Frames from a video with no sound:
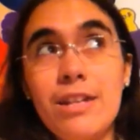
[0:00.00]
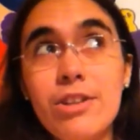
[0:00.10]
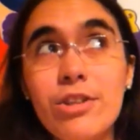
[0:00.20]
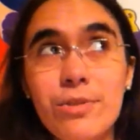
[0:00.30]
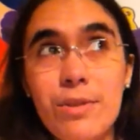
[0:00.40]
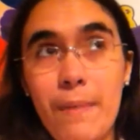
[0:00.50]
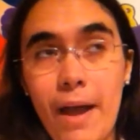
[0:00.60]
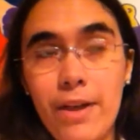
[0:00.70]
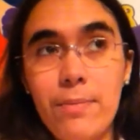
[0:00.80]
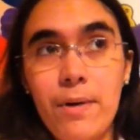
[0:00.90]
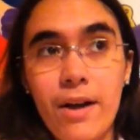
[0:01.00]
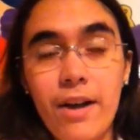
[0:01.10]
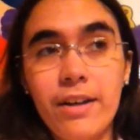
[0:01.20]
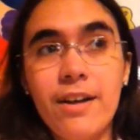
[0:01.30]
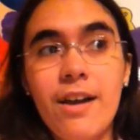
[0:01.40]
also in the back of the
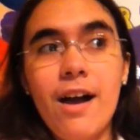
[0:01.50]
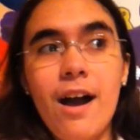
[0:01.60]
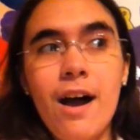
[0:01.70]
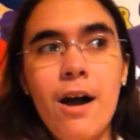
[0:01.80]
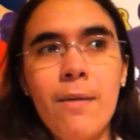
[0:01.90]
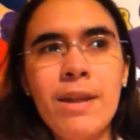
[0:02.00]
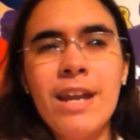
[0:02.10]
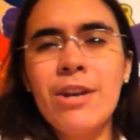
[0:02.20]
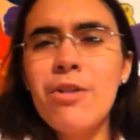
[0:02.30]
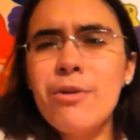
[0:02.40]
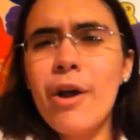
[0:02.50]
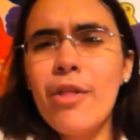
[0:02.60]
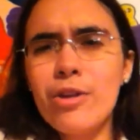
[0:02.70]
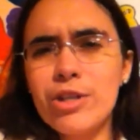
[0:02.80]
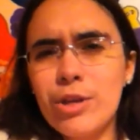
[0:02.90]
park. And I know there are
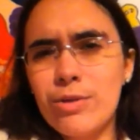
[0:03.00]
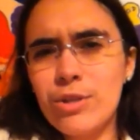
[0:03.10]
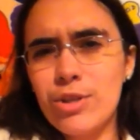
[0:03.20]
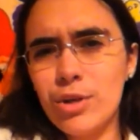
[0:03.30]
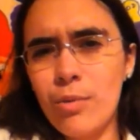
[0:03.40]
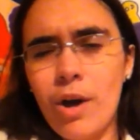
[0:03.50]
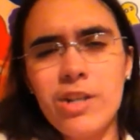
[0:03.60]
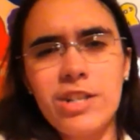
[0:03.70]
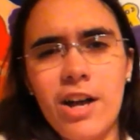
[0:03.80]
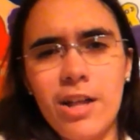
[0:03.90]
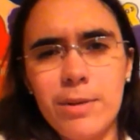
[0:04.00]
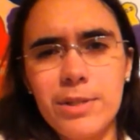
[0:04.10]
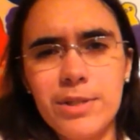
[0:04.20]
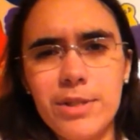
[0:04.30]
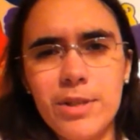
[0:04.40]
other shows that you can watch at Hollywood
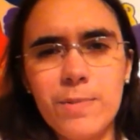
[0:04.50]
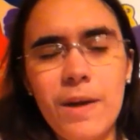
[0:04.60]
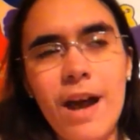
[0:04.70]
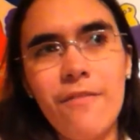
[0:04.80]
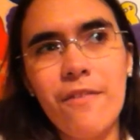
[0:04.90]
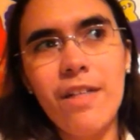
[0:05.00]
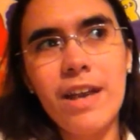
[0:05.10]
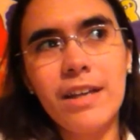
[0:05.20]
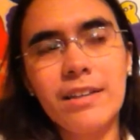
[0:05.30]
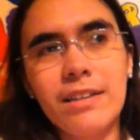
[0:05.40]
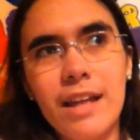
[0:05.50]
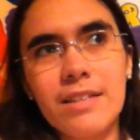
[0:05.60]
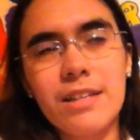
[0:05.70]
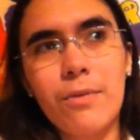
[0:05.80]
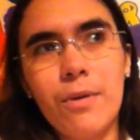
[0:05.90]
Studios, but I felt like
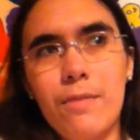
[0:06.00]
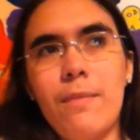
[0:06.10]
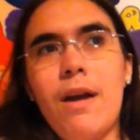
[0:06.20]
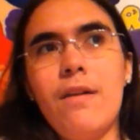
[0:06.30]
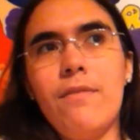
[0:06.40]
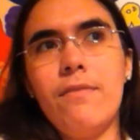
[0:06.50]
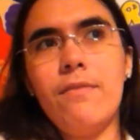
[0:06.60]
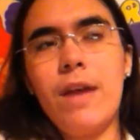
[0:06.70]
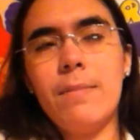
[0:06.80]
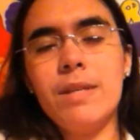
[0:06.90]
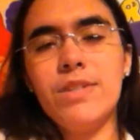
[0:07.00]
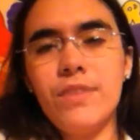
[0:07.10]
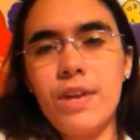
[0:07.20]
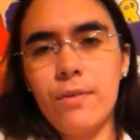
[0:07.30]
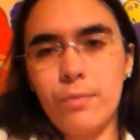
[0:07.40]
that's like one of my family's
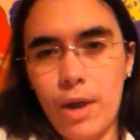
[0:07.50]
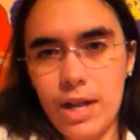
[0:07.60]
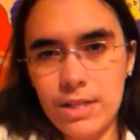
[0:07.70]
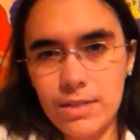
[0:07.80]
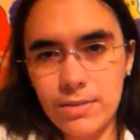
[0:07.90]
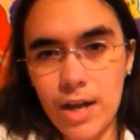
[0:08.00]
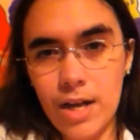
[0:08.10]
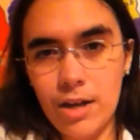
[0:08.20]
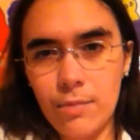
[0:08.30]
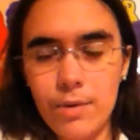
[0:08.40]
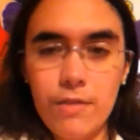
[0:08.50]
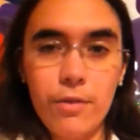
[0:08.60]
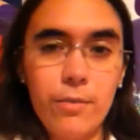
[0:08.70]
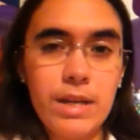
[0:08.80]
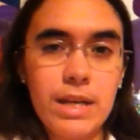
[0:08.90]
favorite rides to ride on
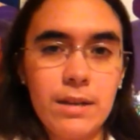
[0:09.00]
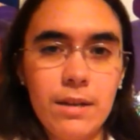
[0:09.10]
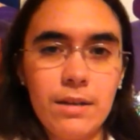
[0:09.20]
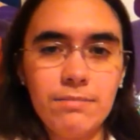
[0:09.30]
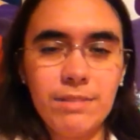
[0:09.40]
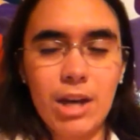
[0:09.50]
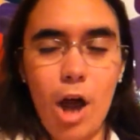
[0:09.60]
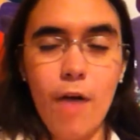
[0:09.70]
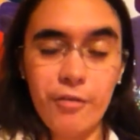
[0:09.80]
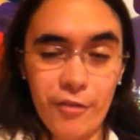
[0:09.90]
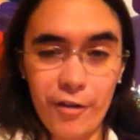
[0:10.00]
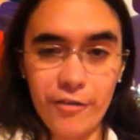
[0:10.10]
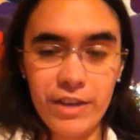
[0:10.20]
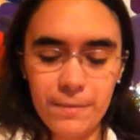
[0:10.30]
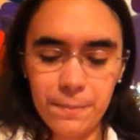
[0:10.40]
whenever we need to get off of our
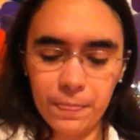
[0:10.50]
feet.